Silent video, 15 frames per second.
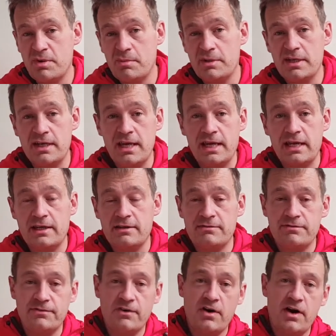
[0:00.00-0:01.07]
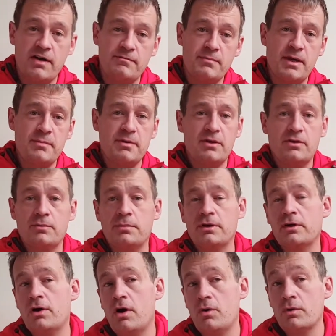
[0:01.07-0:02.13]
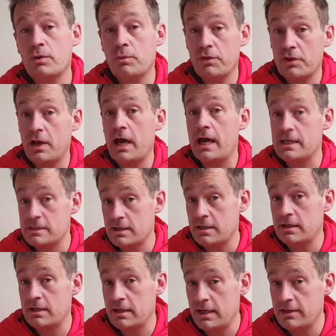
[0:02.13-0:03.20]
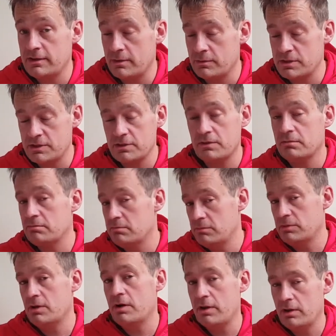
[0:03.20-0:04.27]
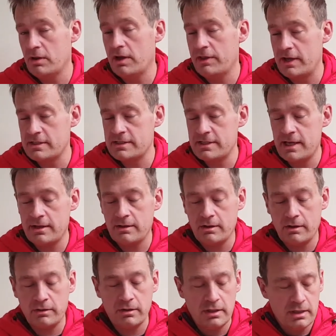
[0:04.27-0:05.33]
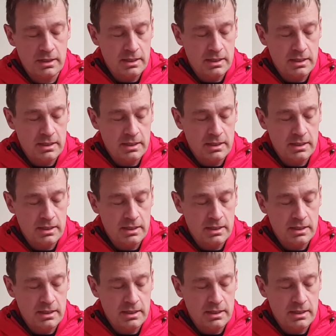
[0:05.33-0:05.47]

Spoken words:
of probably -5, maybe a little bit colder, with layers on underneath it. It's not like that standalone.